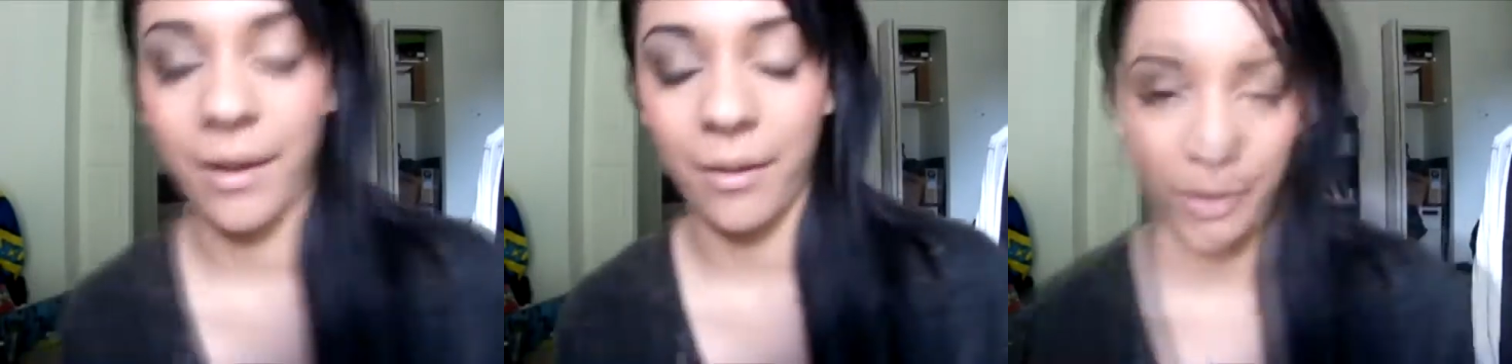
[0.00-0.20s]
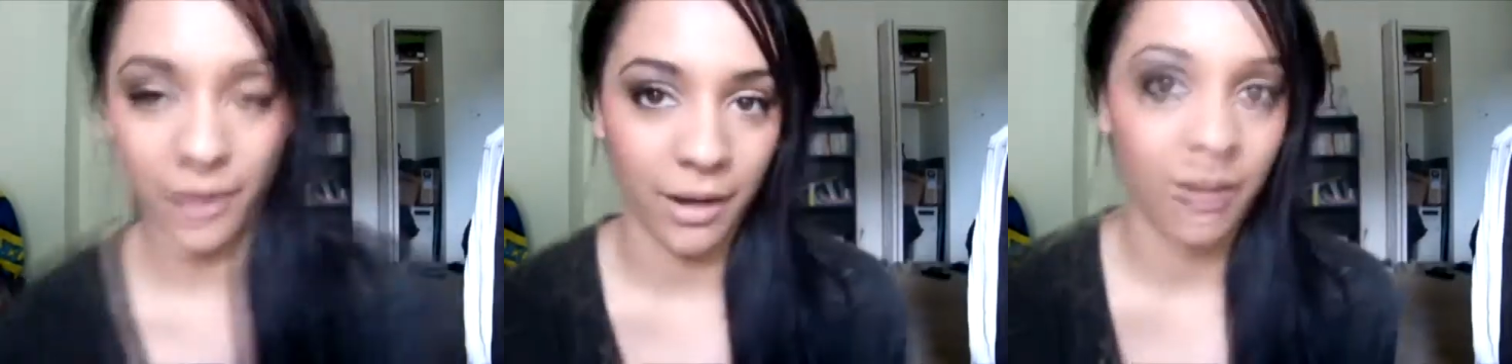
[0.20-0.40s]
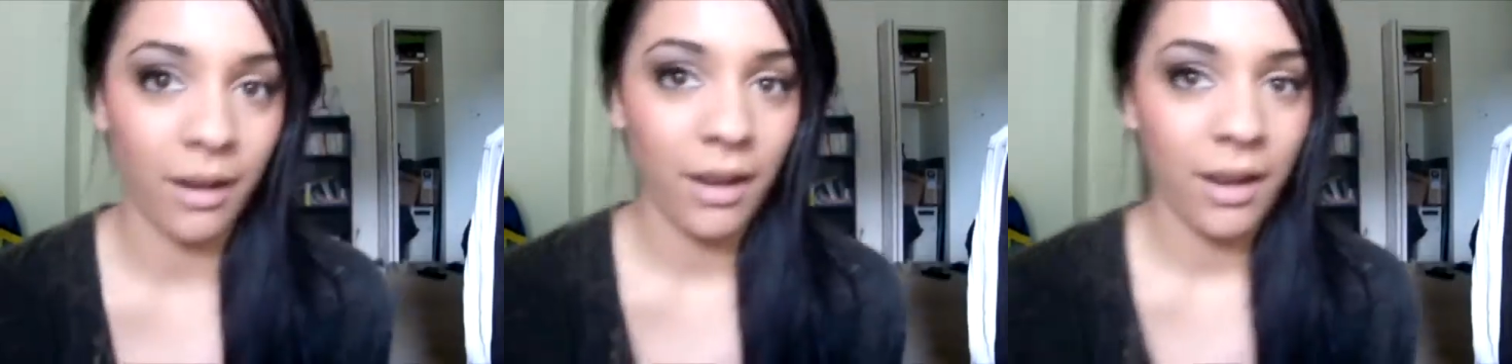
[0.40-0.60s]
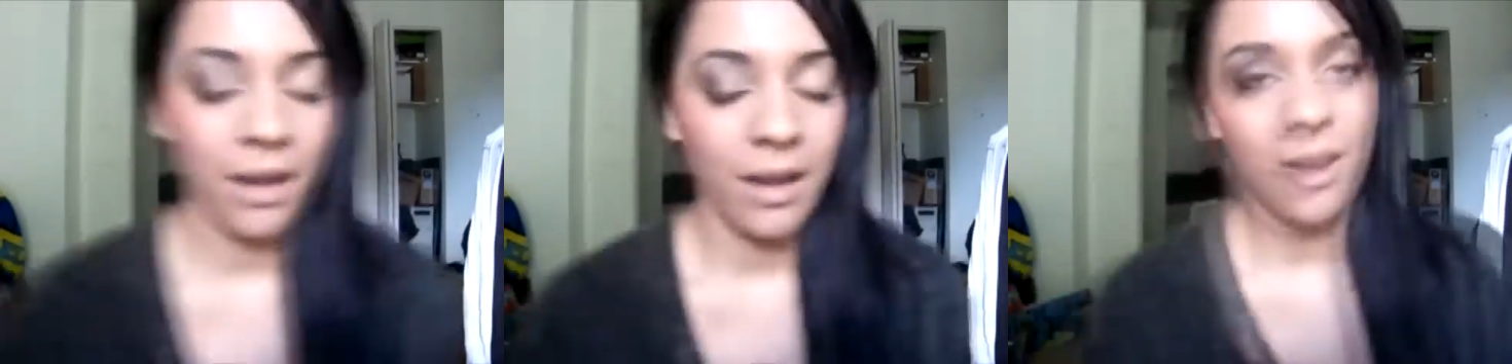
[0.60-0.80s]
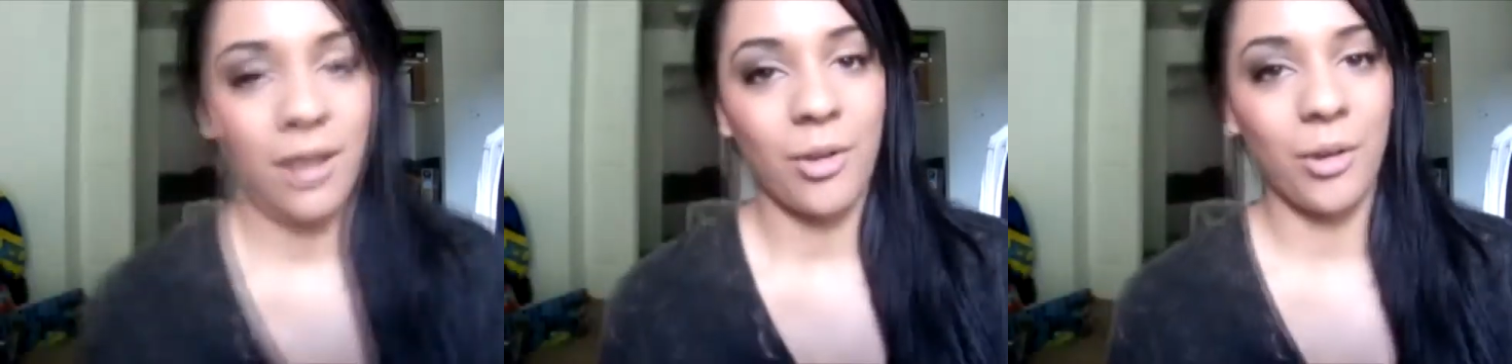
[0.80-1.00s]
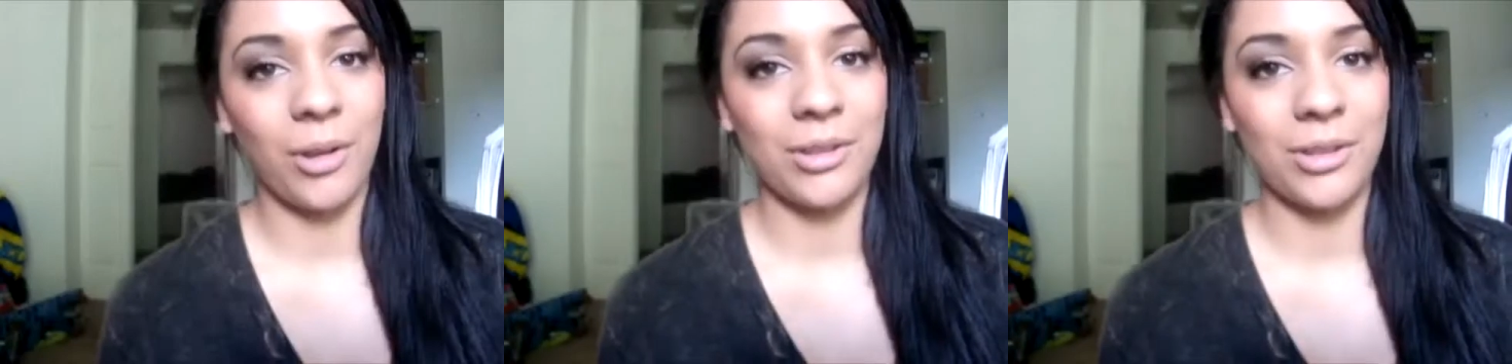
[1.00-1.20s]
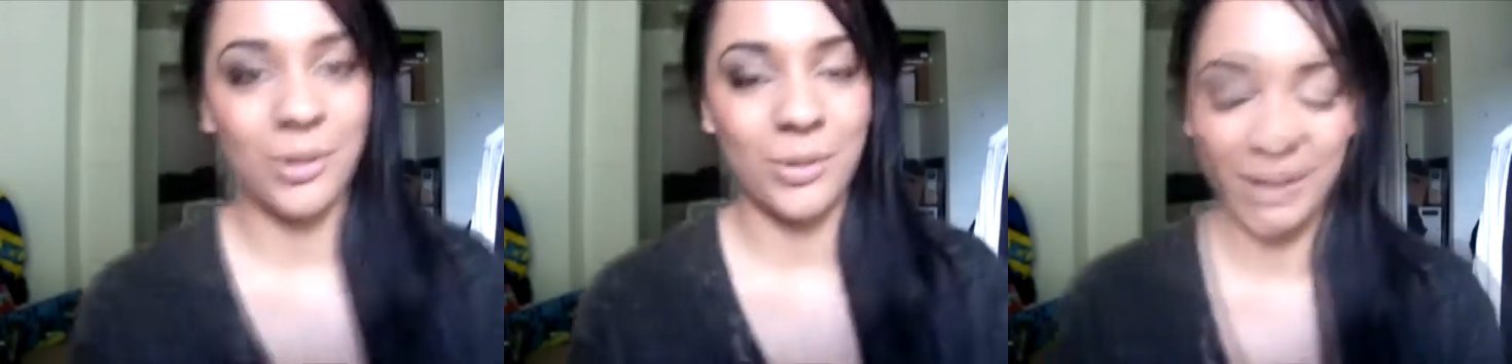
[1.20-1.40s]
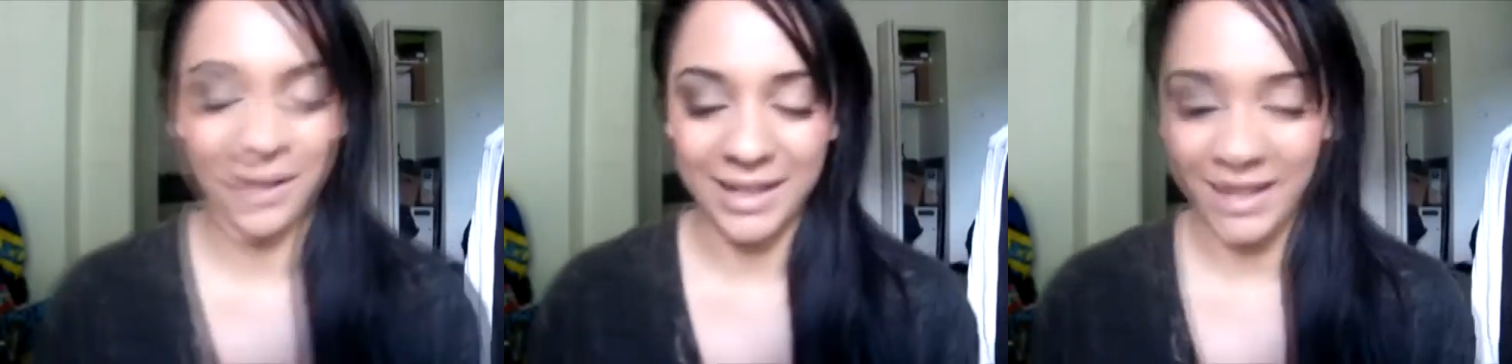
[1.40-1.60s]
out there who could
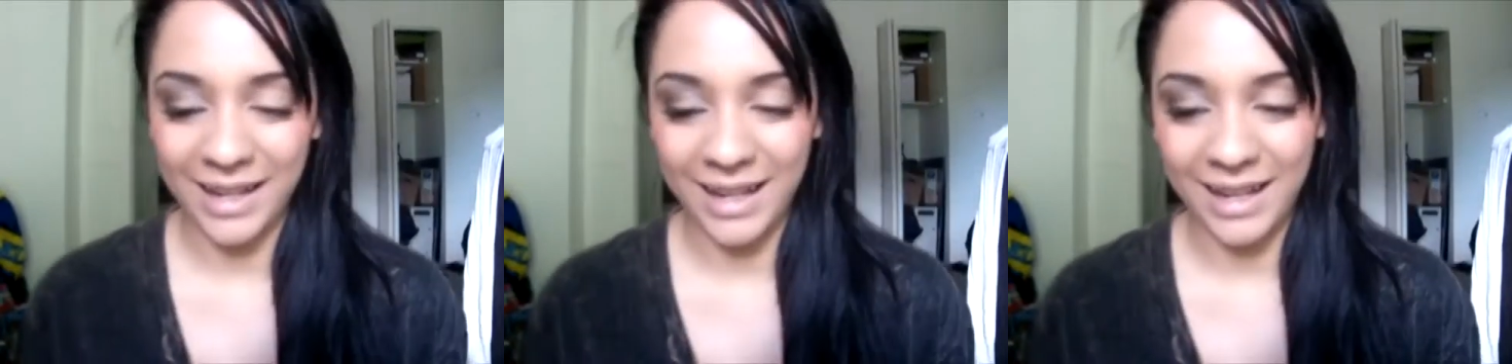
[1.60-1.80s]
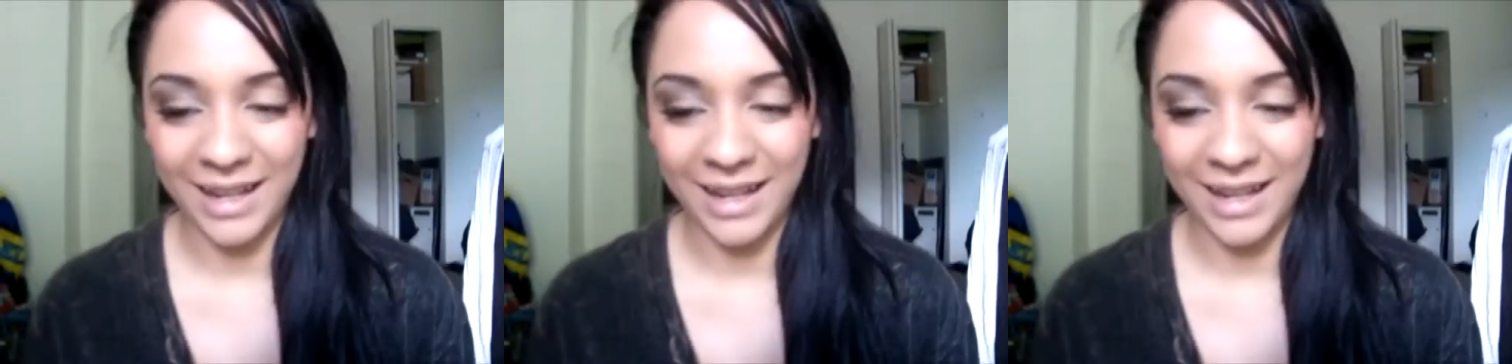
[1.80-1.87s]
do one.